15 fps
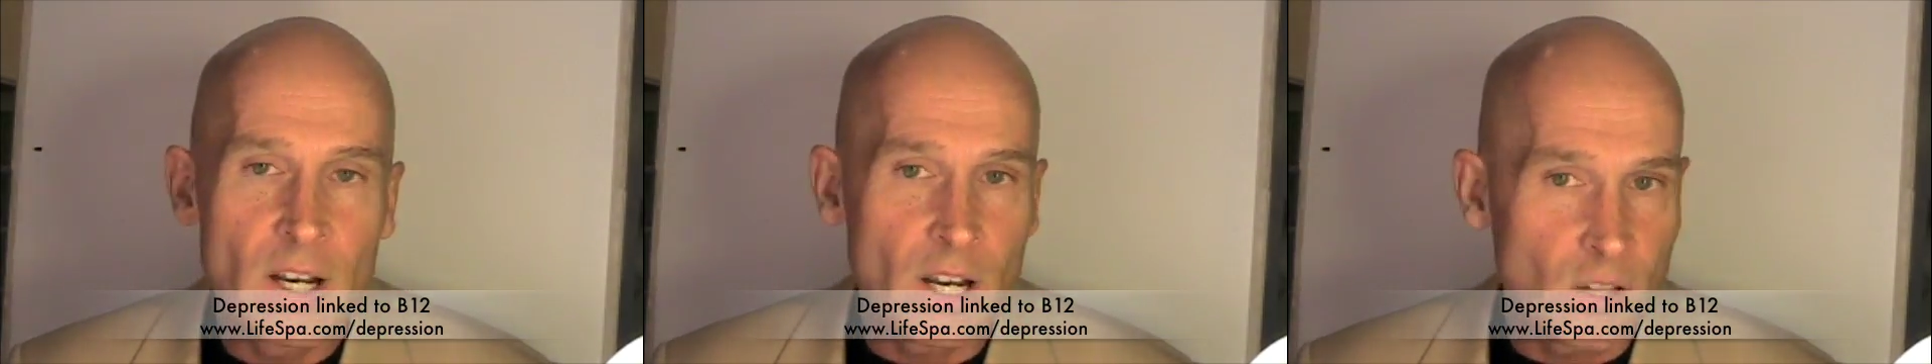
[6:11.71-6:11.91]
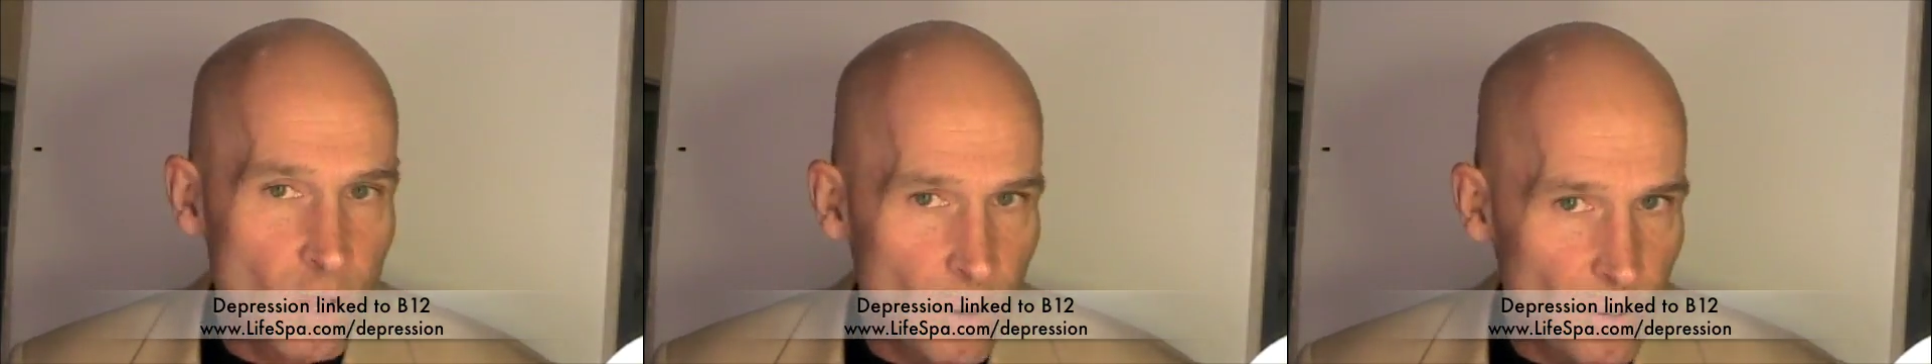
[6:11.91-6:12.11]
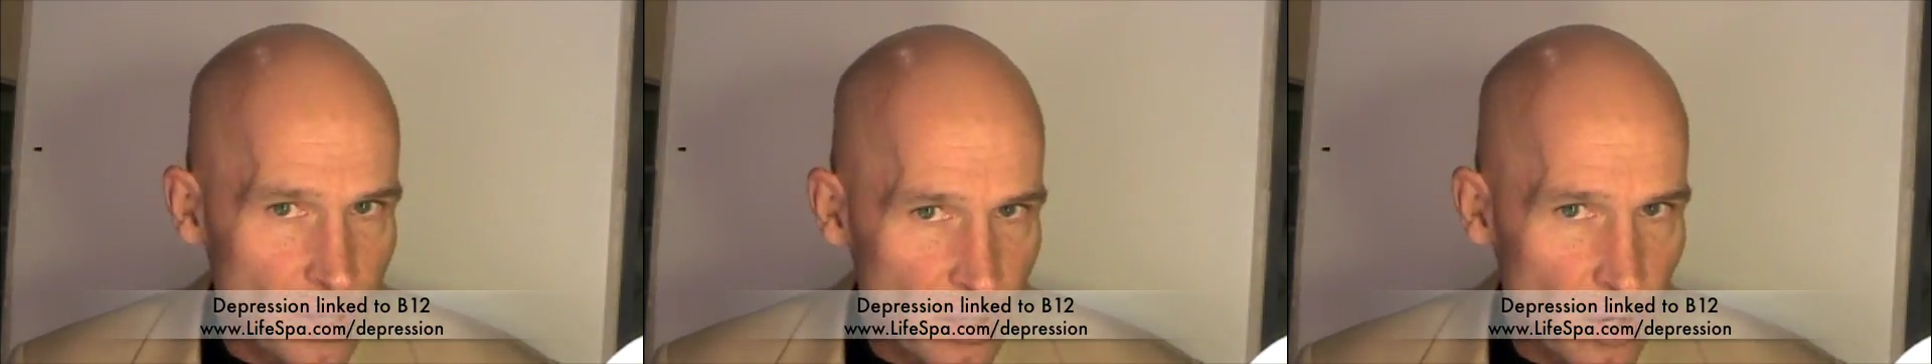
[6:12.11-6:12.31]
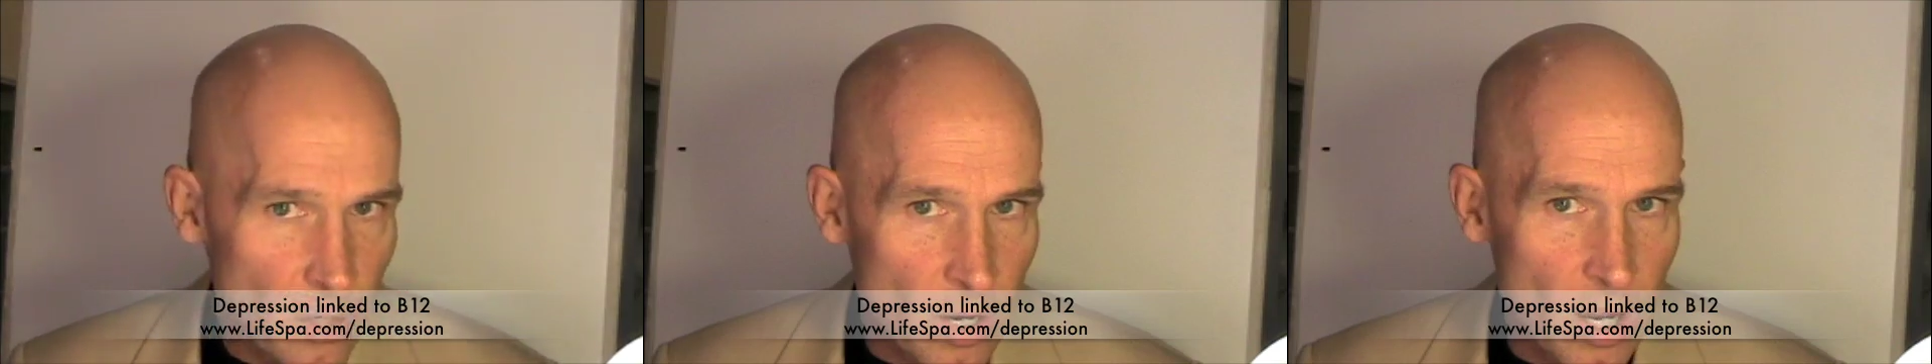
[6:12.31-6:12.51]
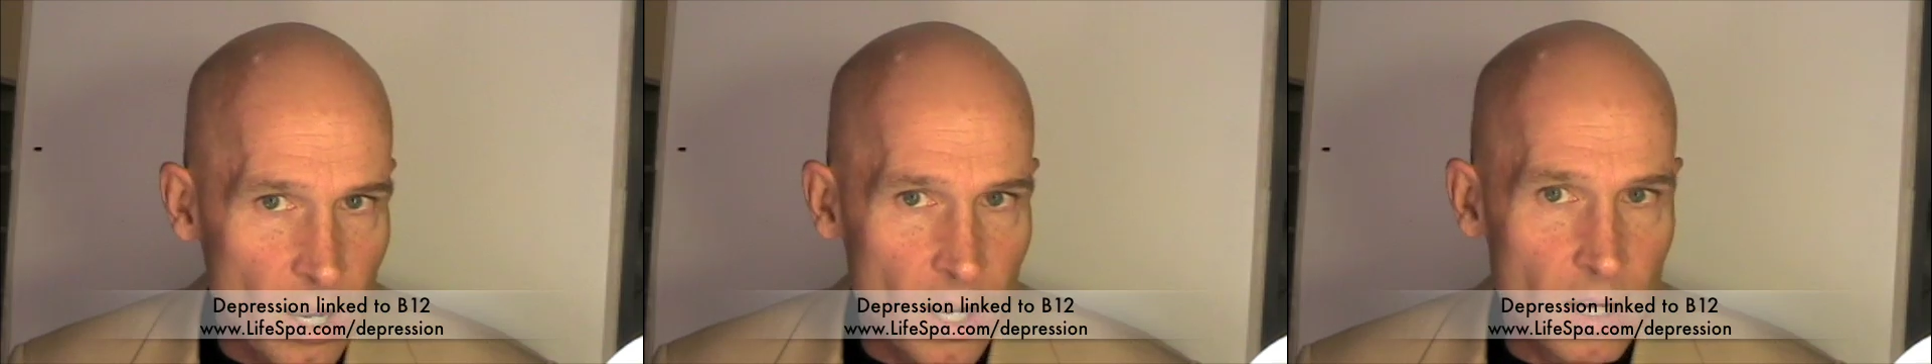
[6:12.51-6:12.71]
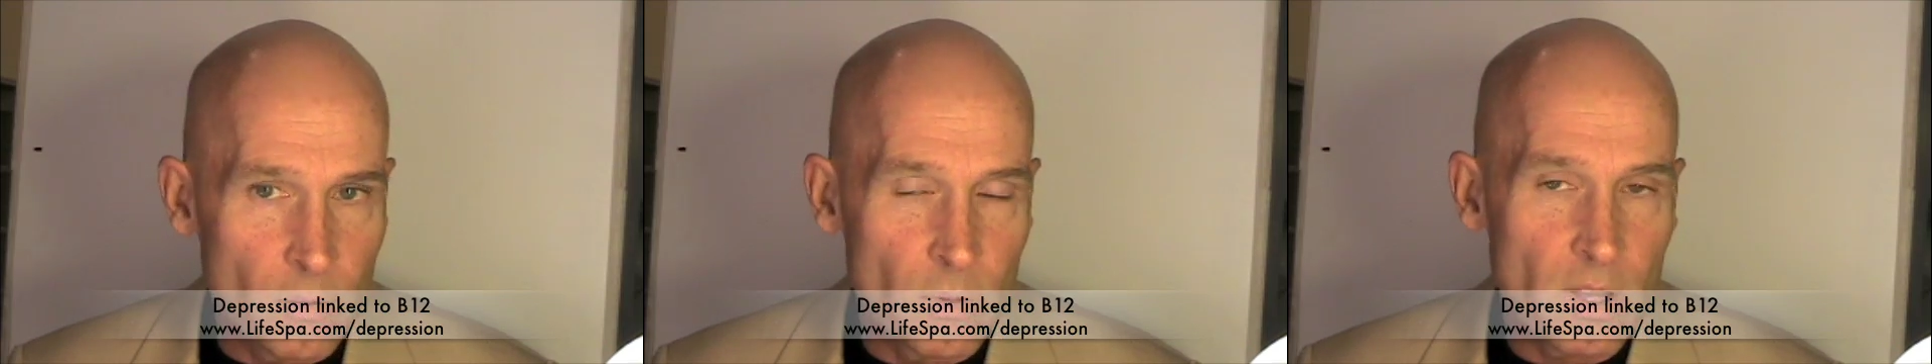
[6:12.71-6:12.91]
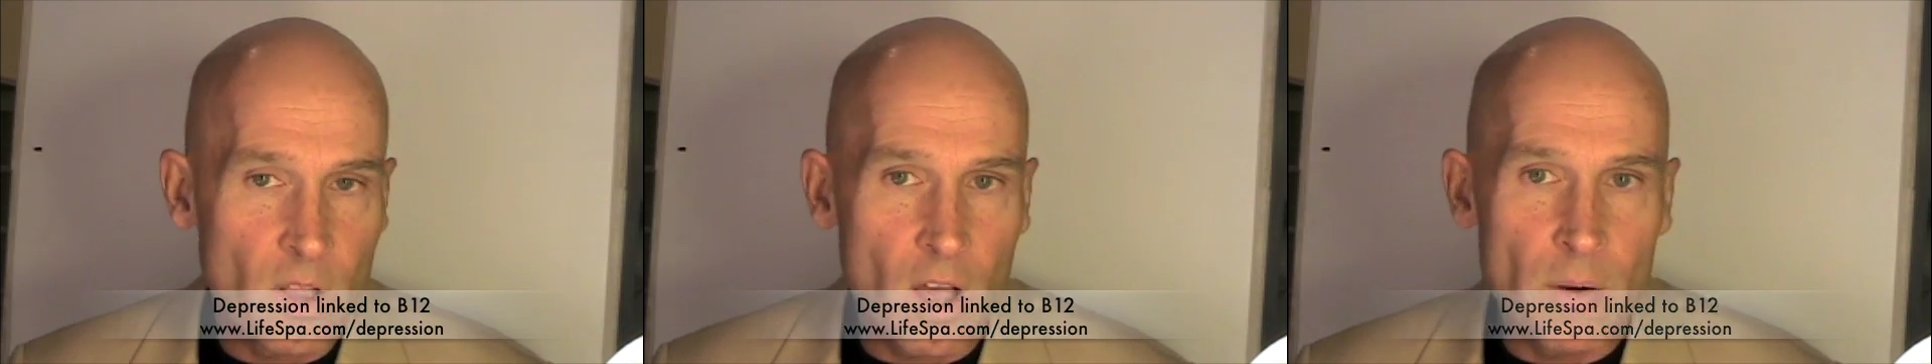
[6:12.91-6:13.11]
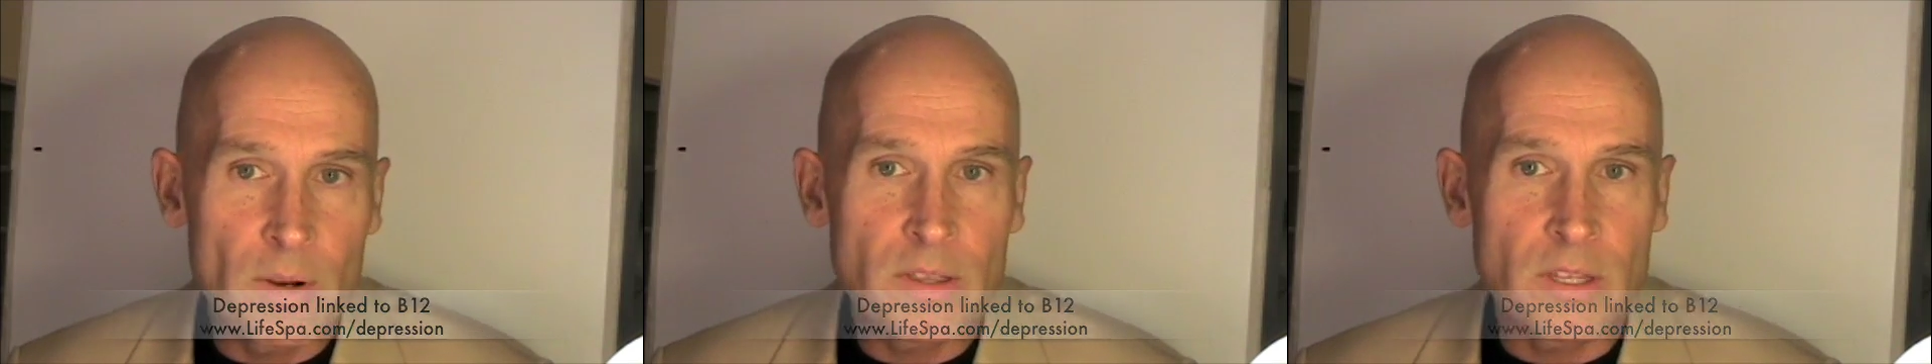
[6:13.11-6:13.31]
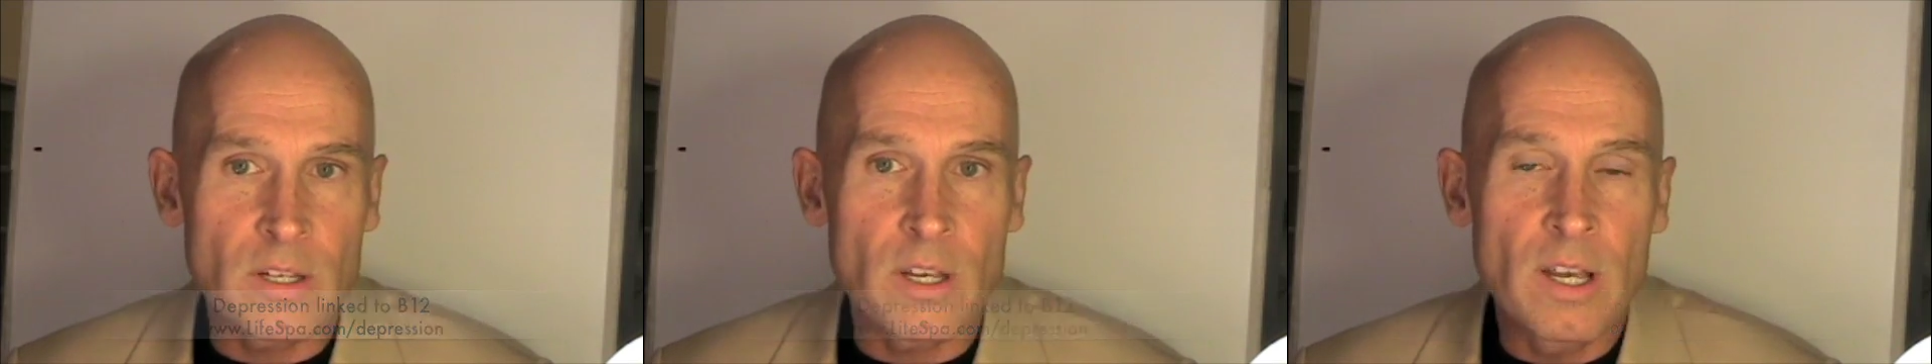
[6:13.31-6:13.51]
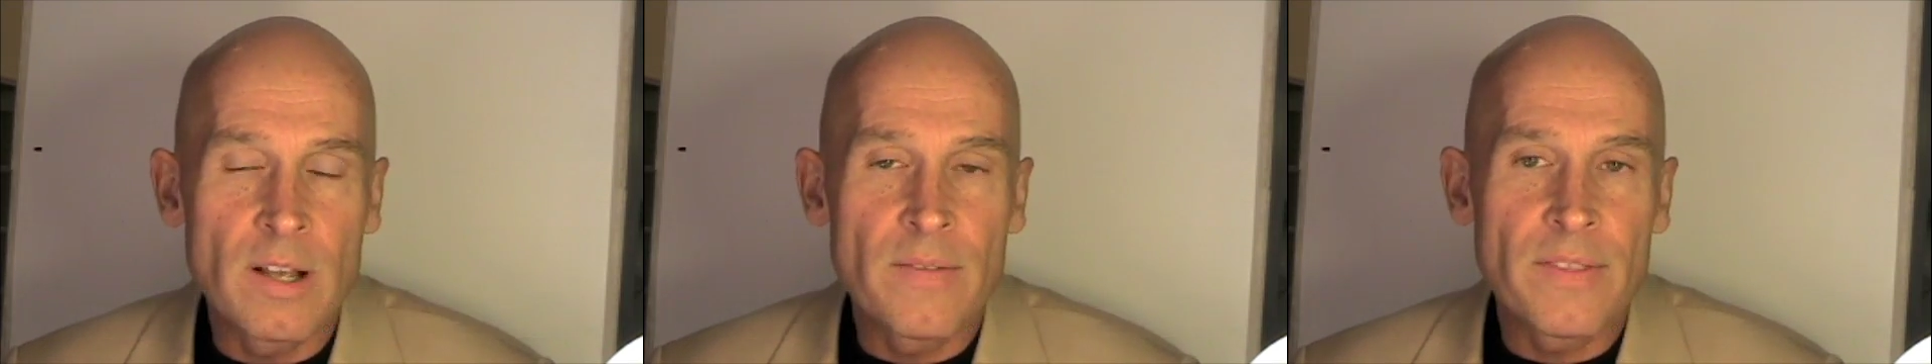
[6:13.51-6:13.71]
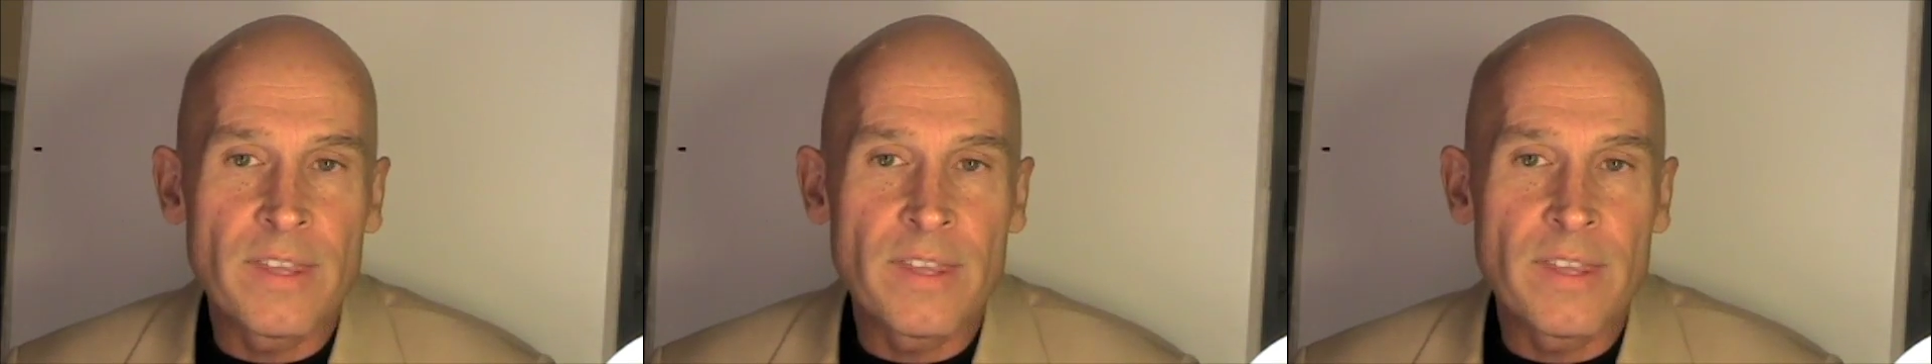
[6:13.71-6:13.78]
along with, uh, along with the,